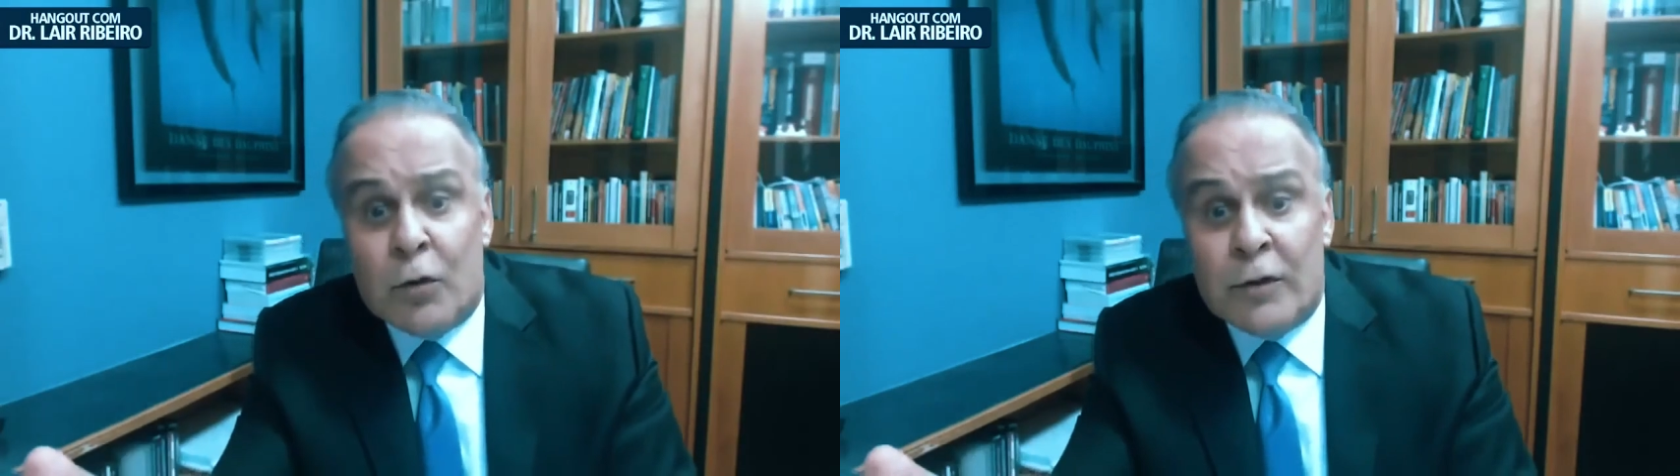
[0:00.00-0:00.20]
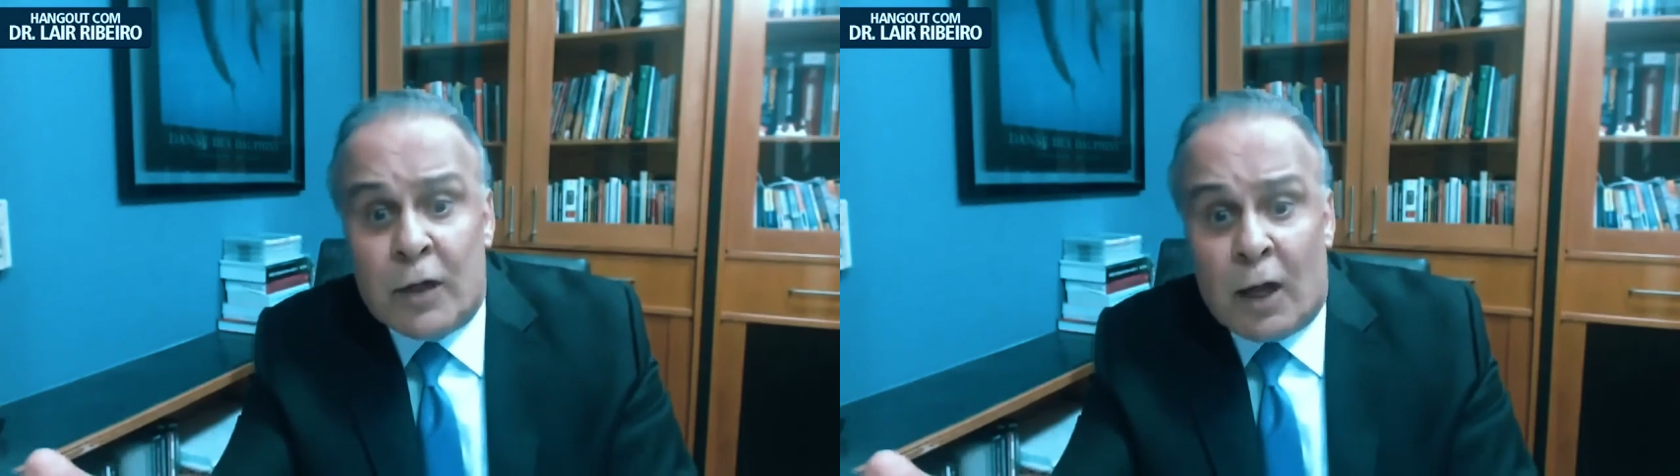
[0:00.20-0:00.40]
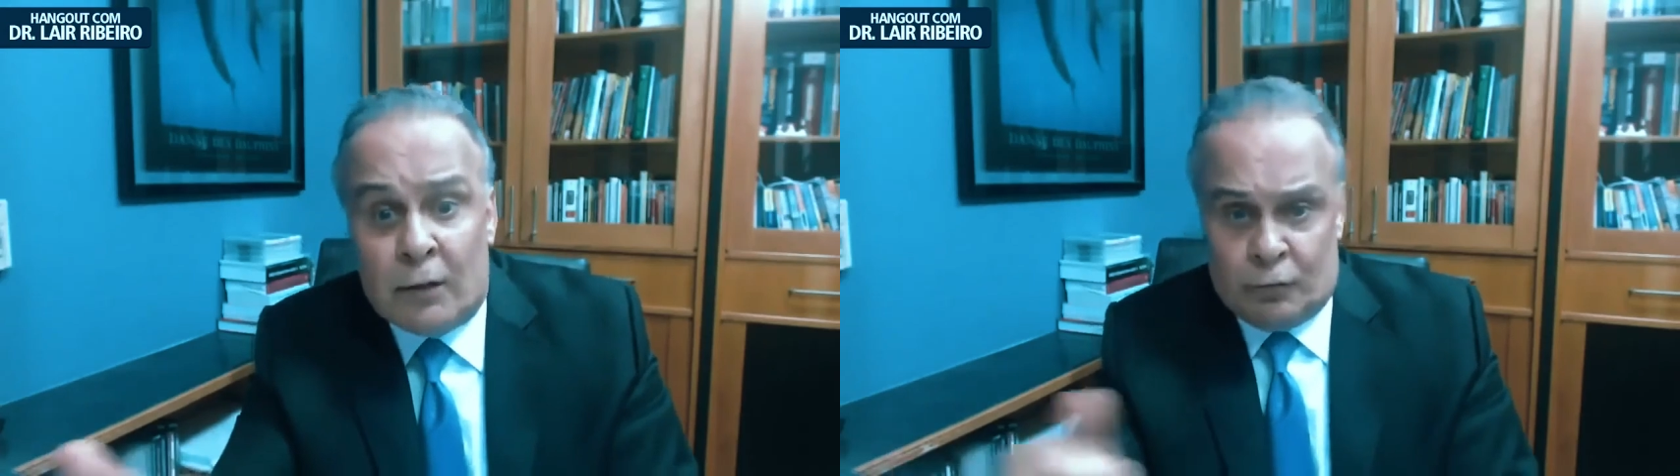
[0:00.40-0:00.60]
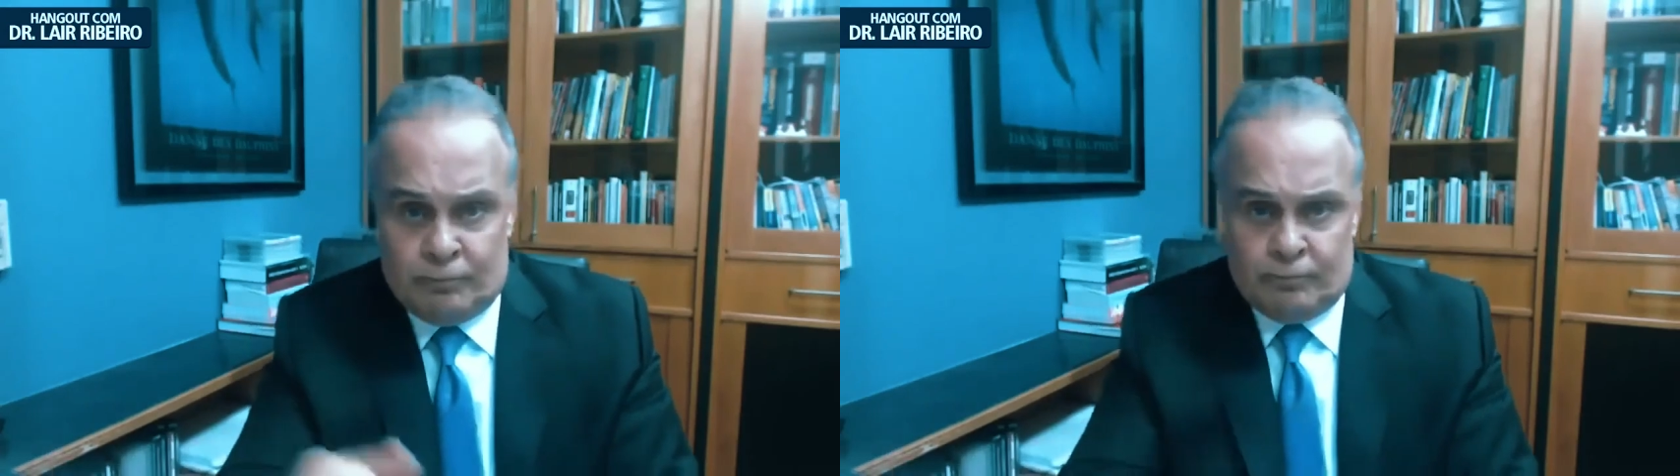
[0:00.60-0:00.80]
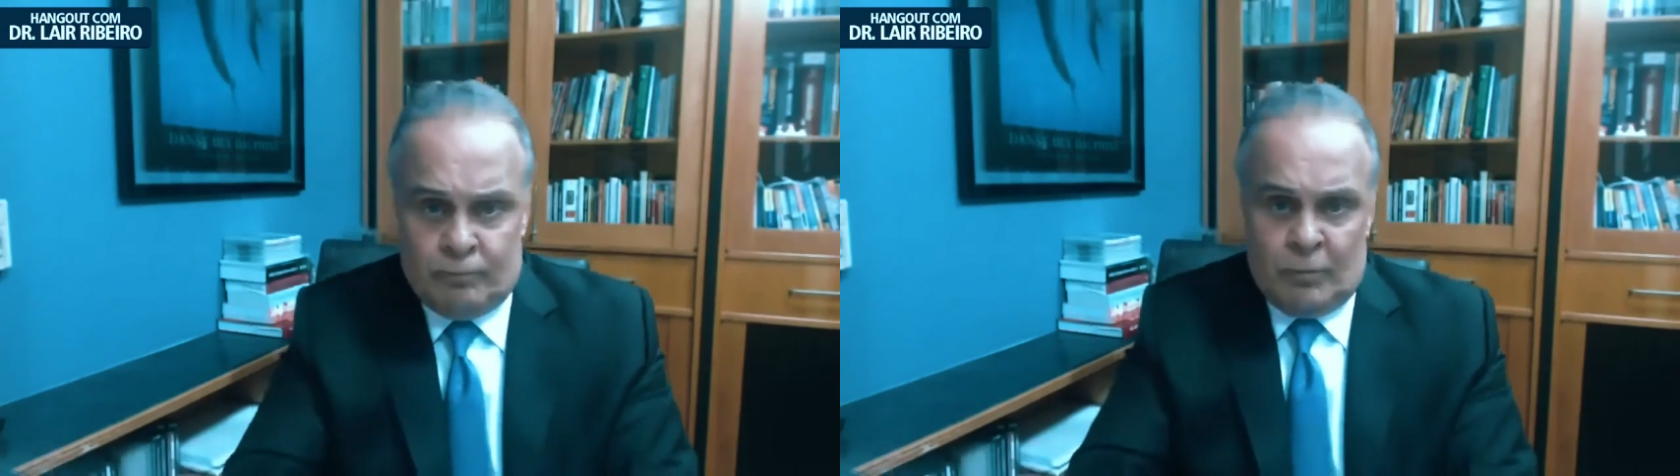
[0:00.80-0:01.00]
And from a
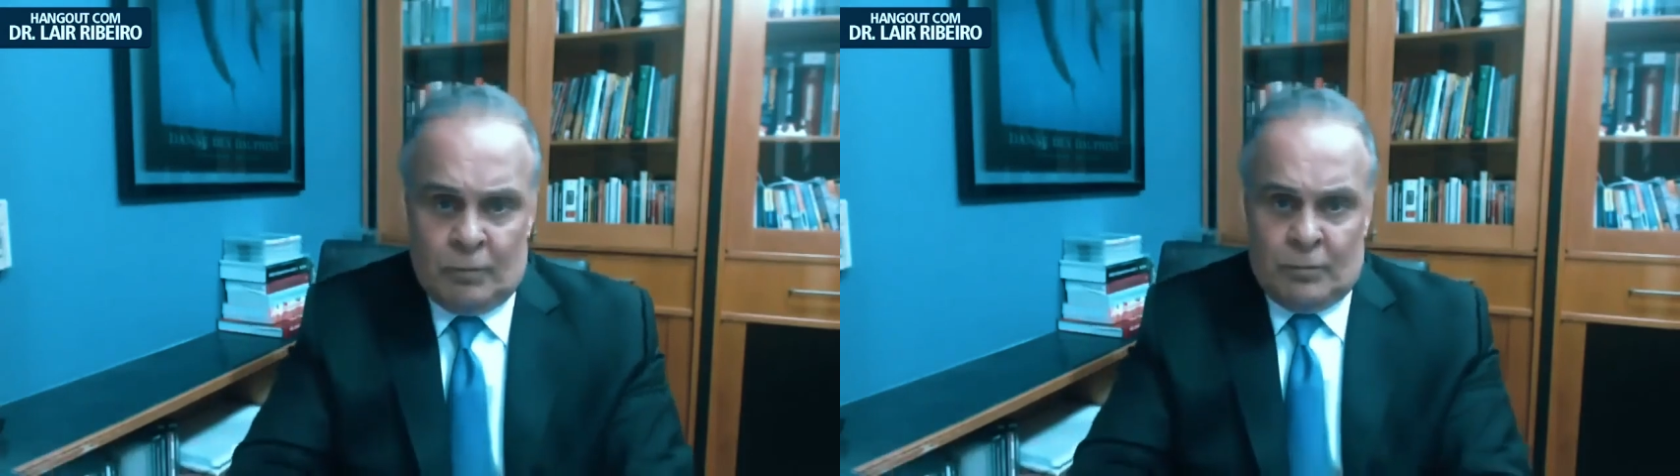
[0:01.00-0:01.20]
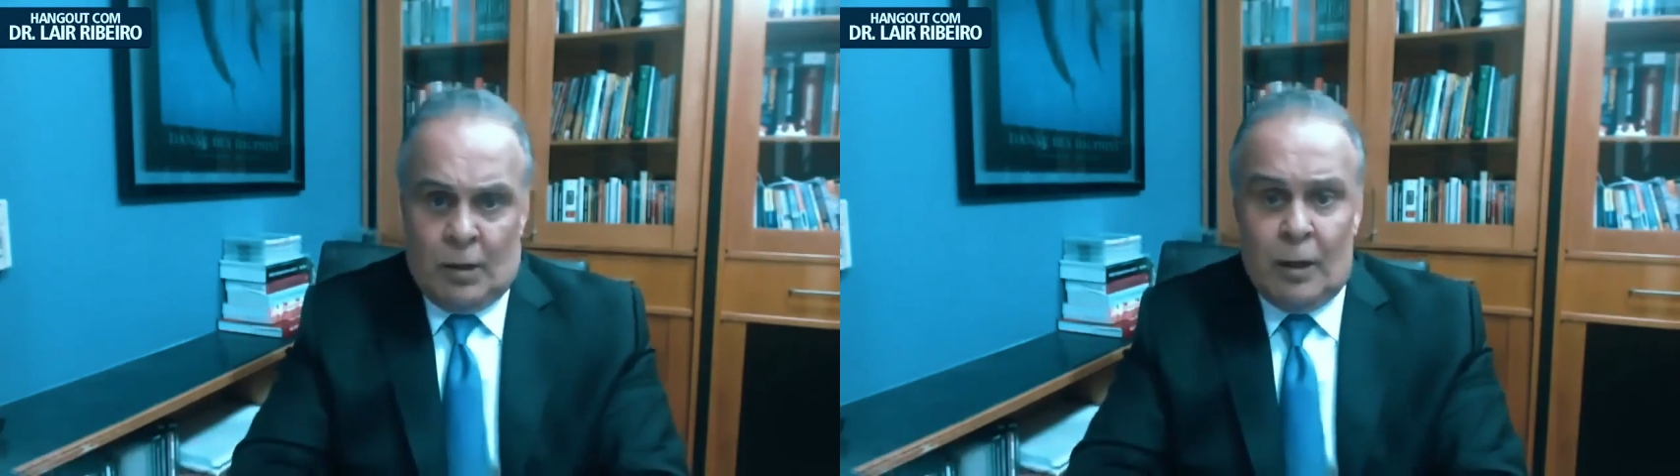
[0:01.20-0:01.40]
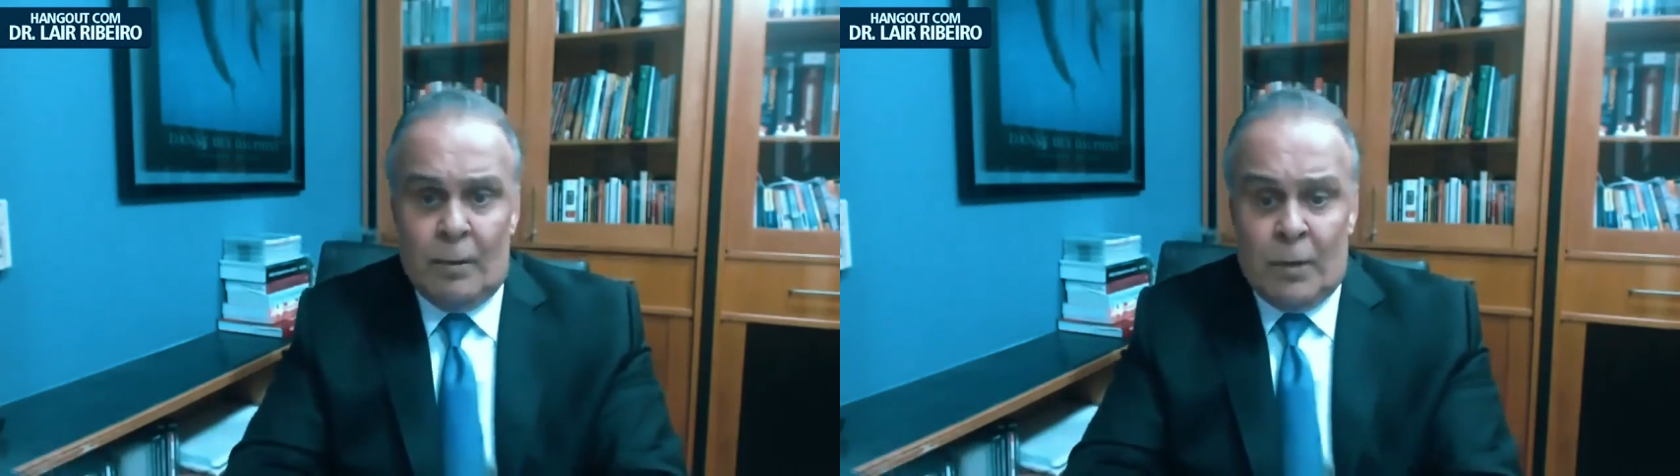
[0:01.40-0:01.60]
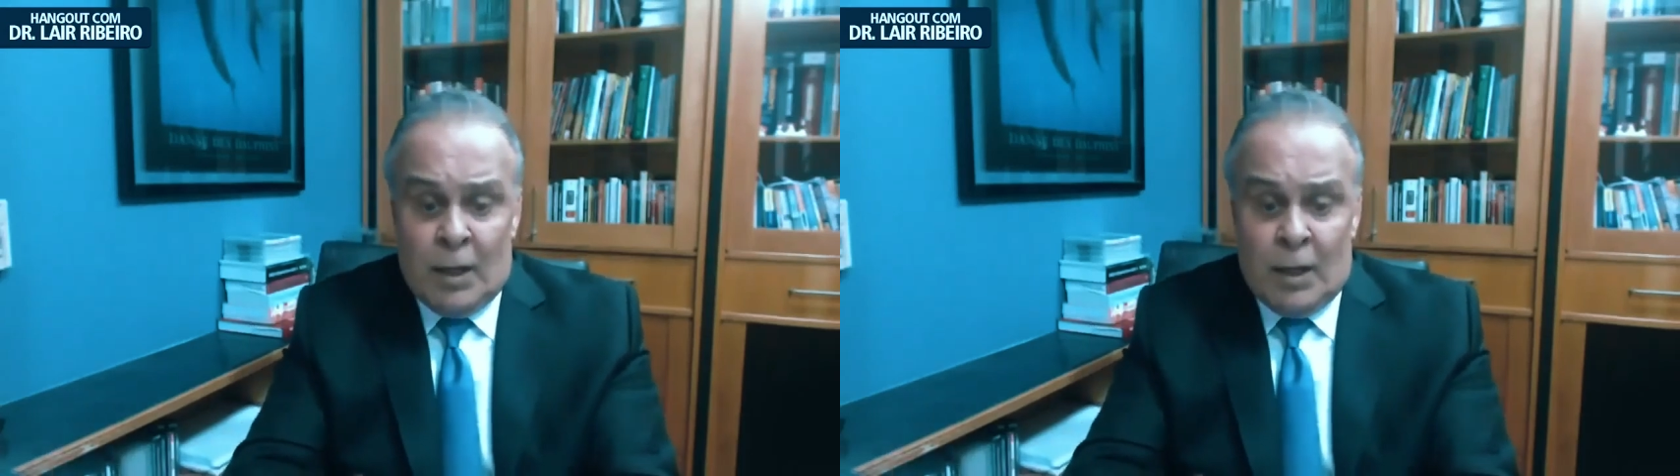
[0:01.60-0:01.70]
certain age,